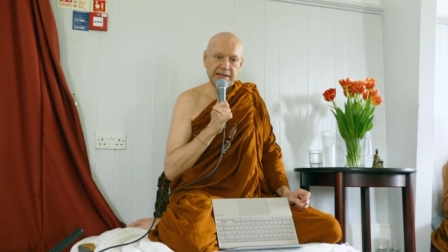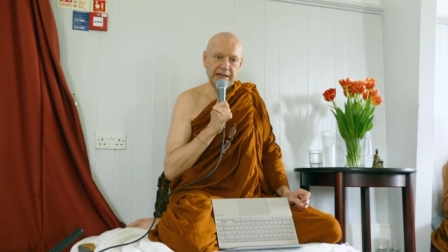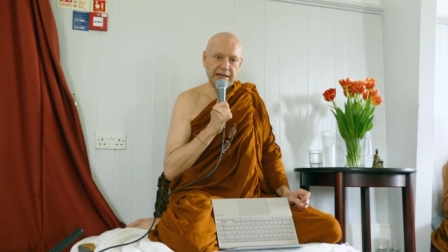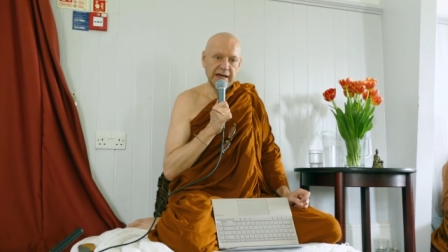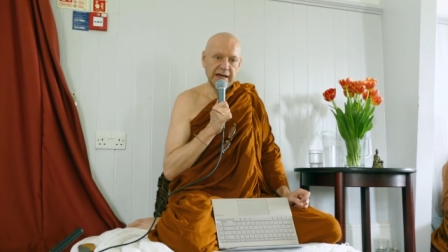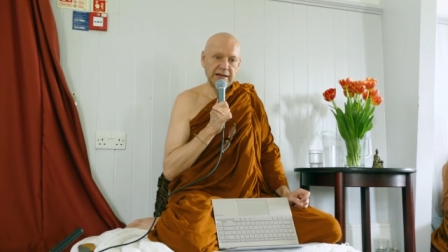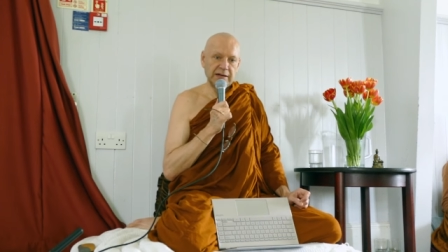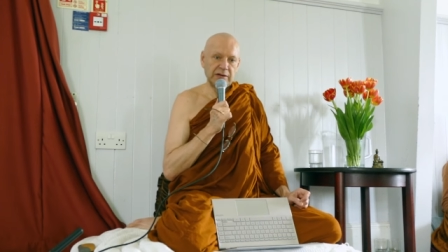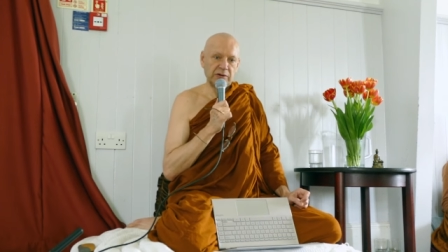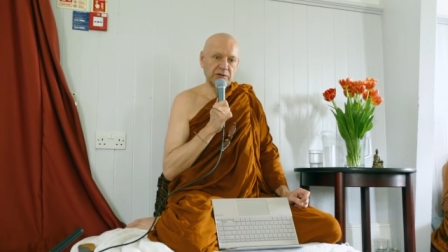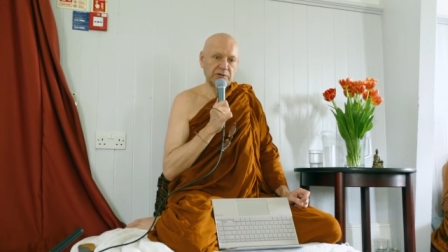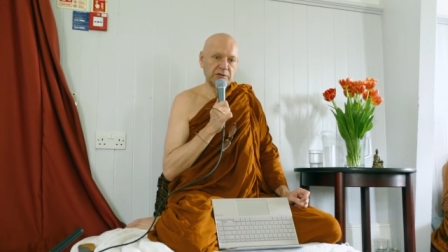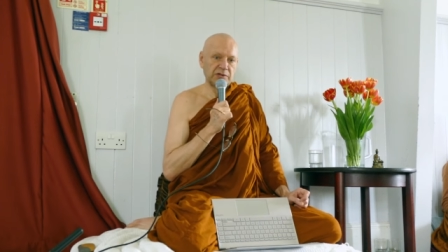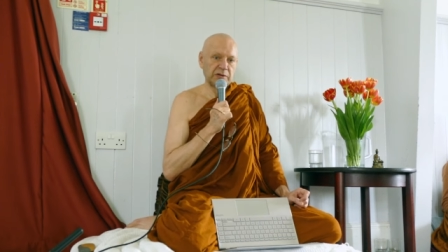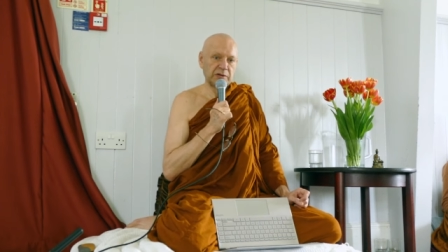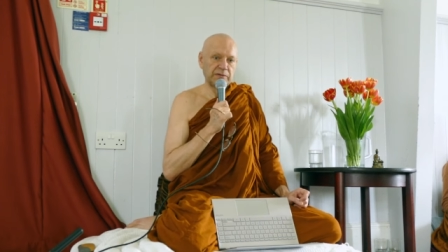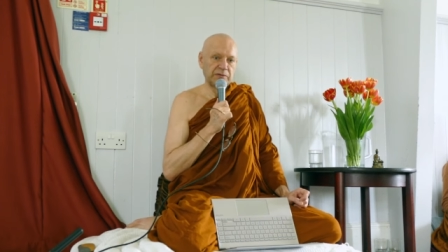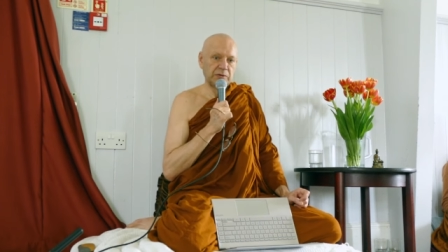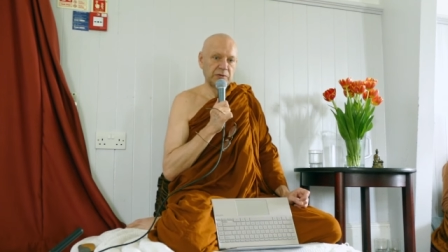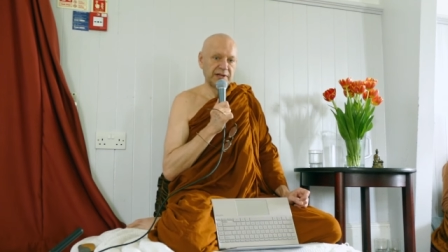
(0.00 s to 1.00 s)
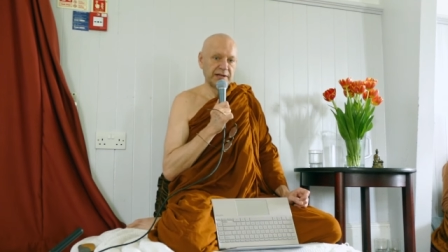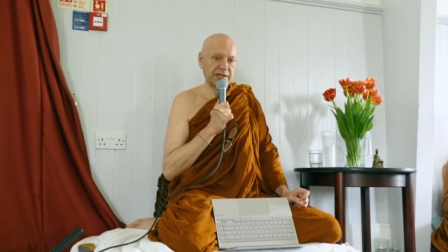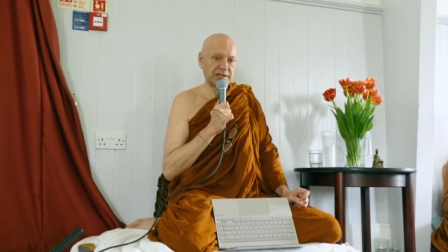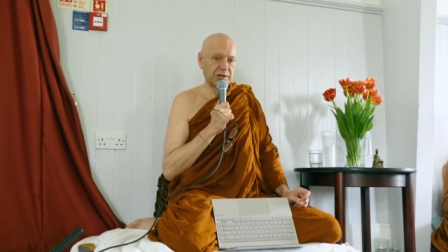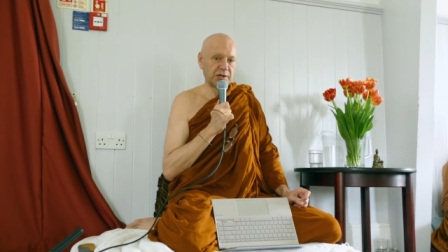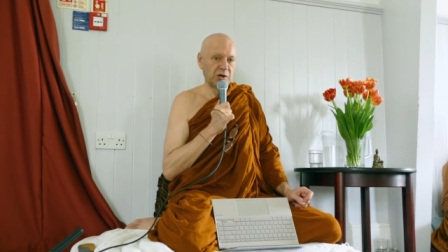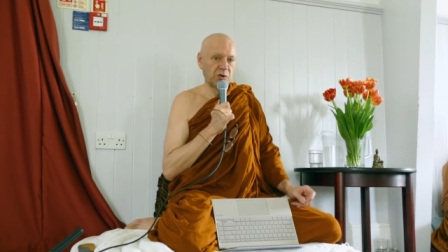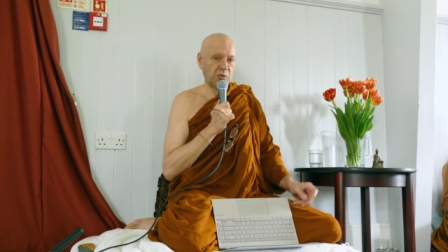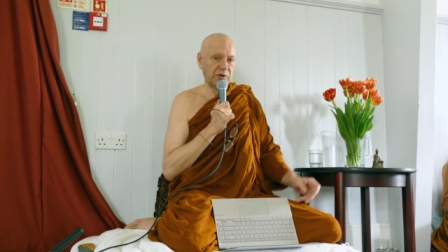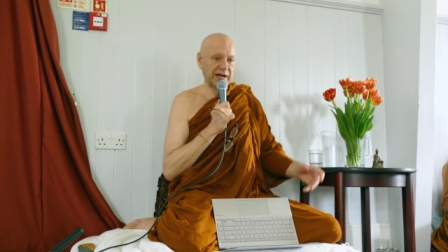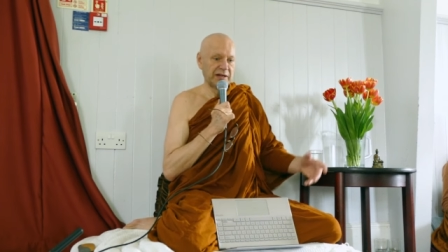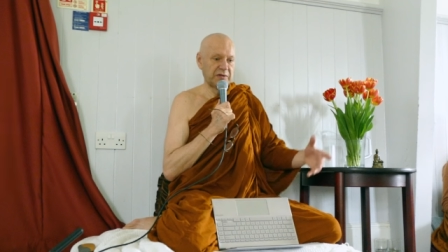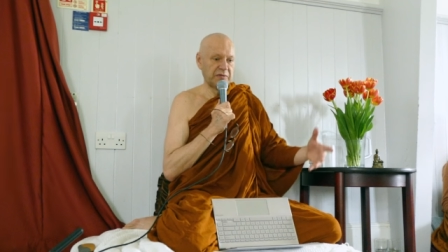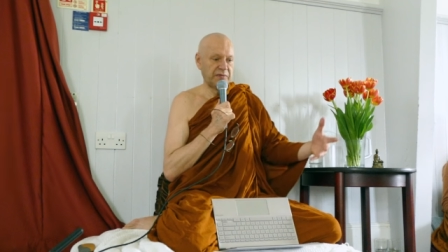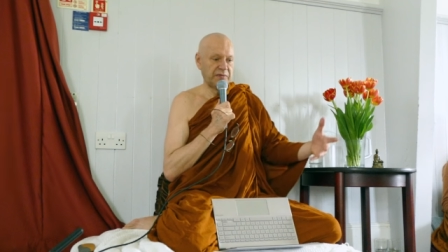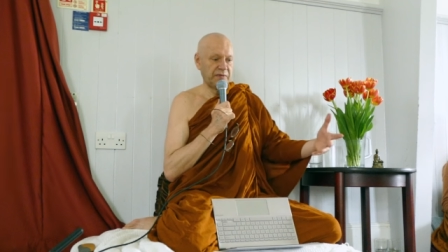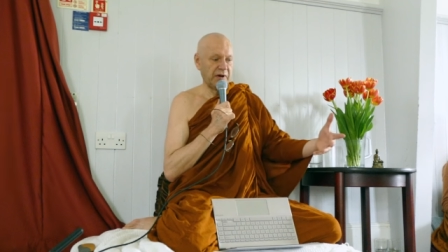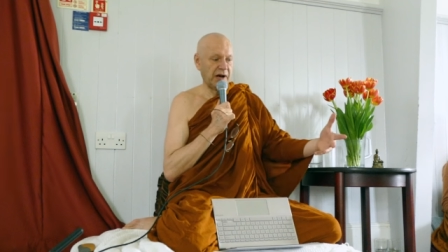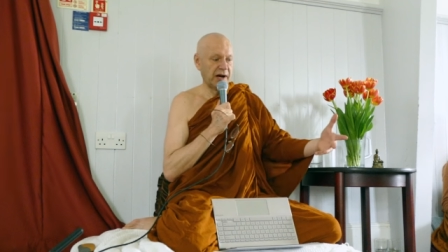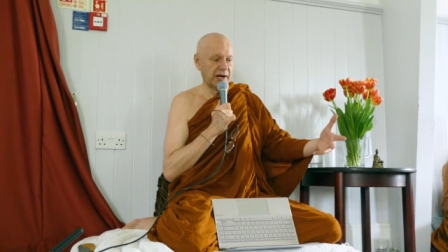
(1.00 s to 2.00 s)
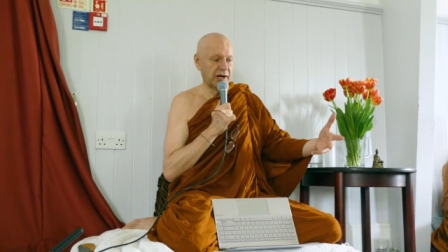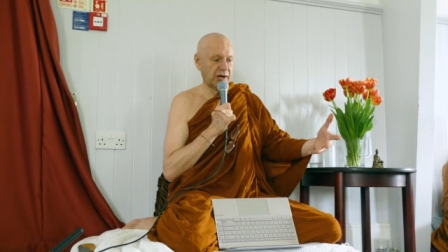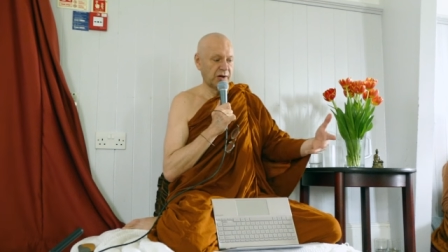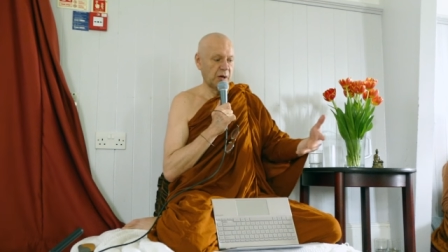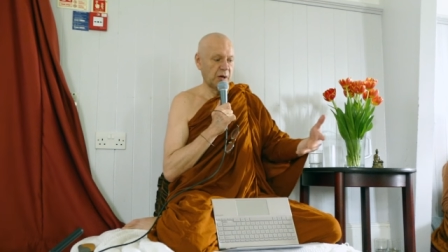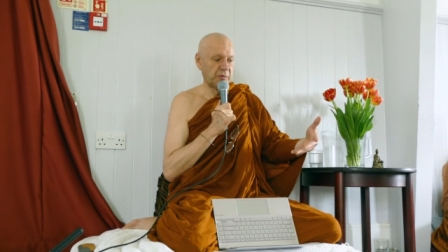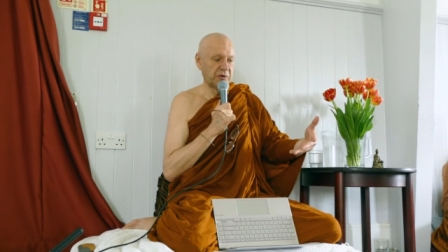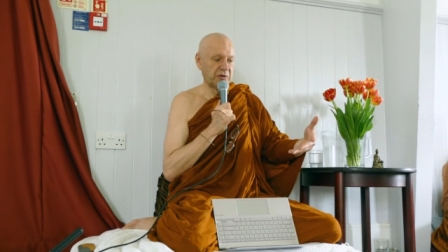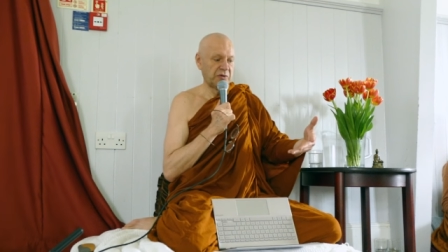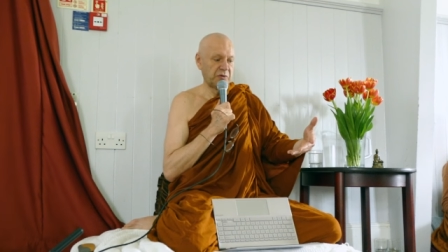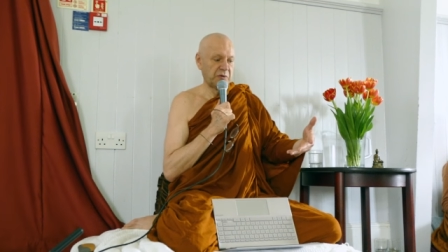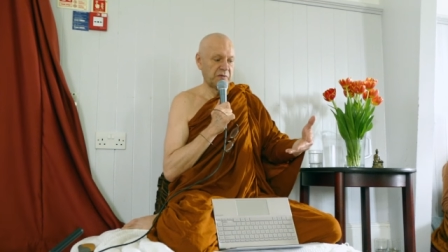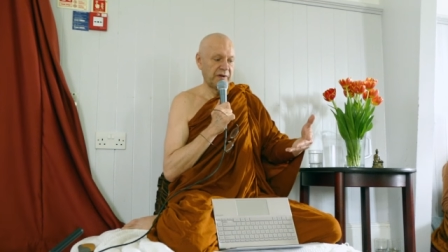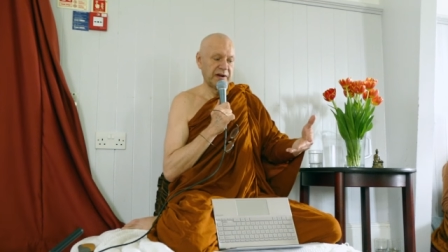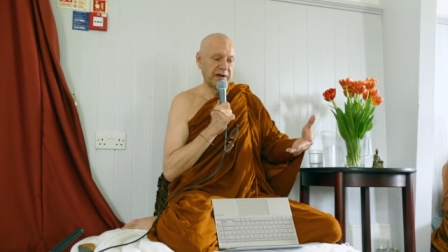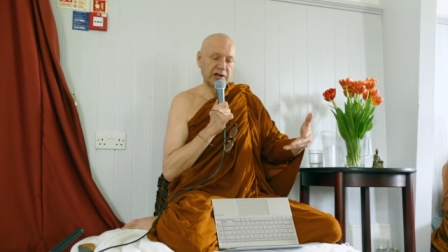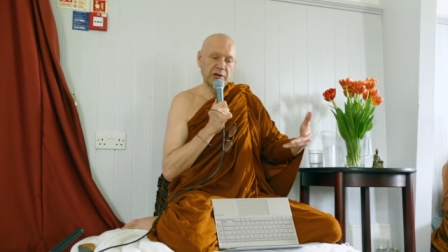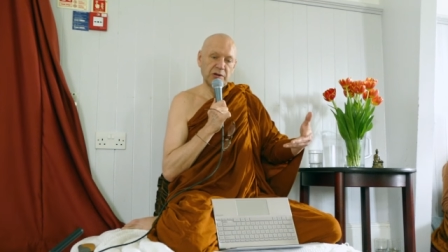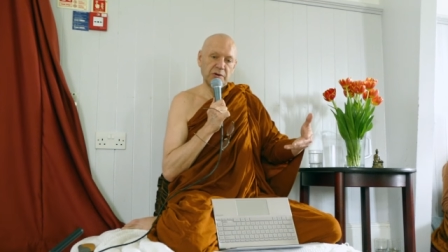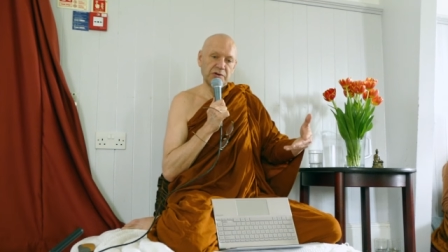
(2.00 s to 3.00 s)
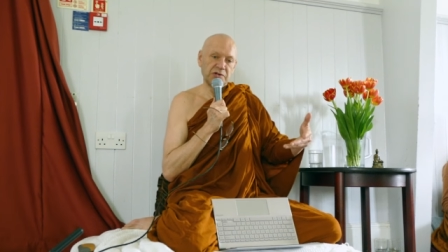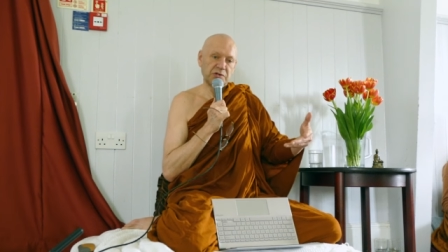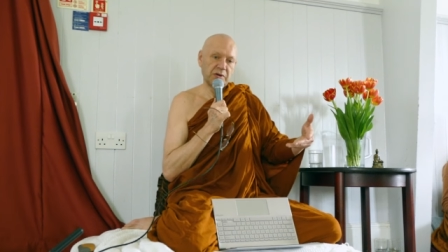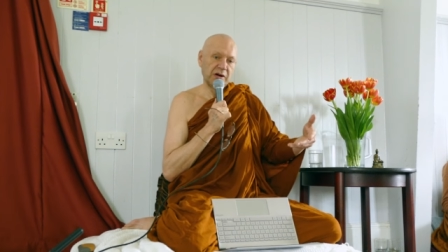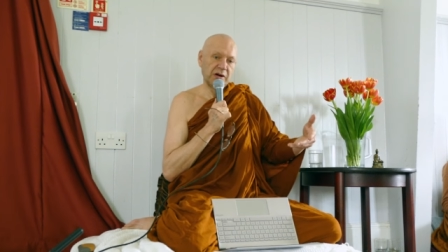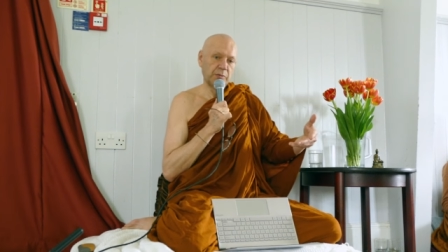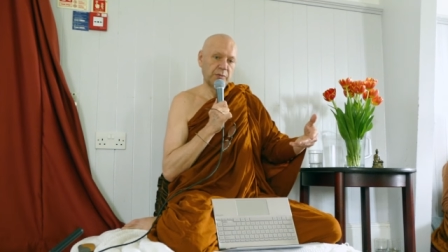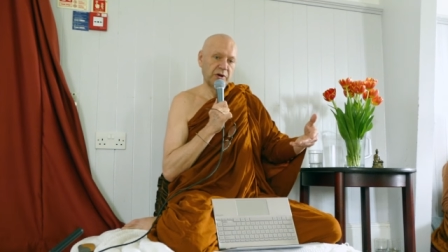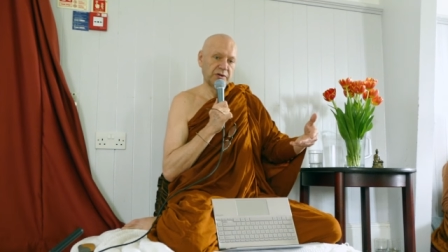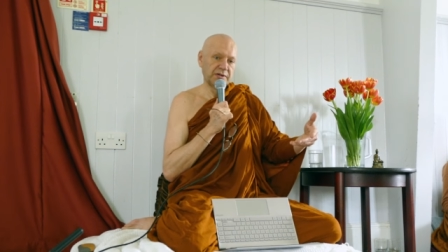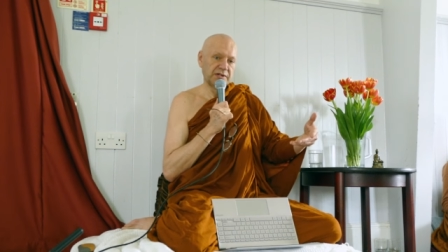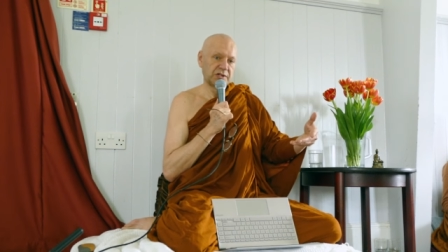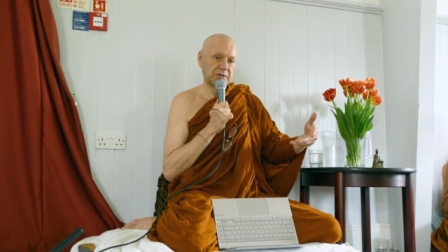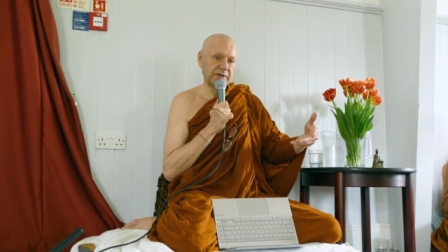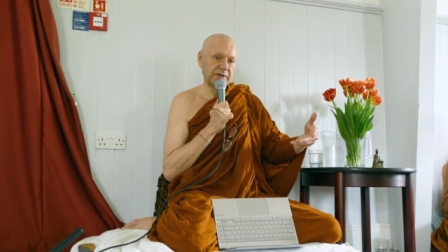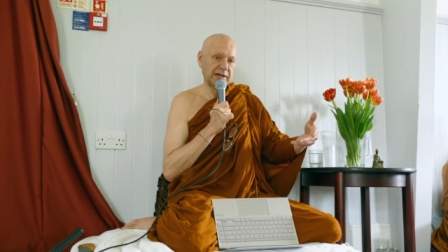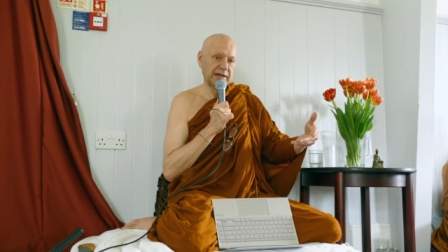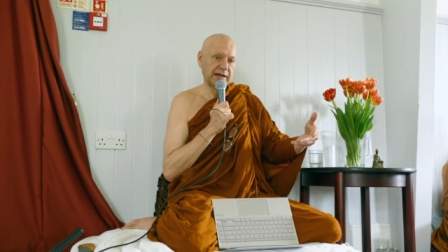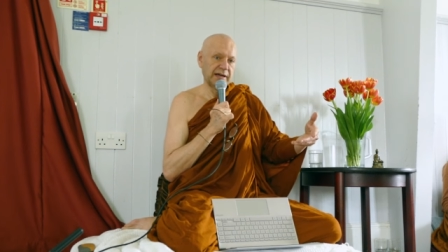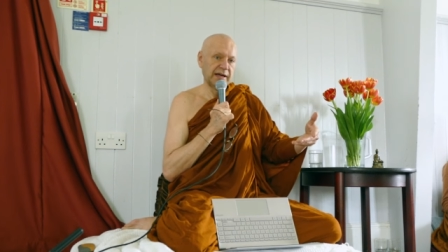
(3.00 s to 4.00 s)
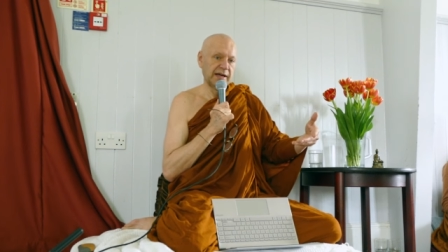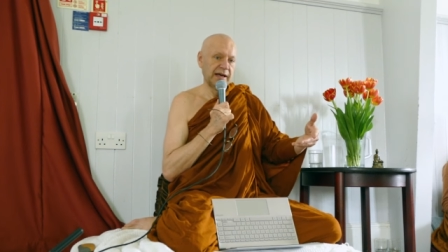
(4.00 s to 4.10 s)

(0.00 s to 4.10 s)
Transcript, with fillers: Uh, and not a few years ago, we had a fire coming through very close to our monastery here.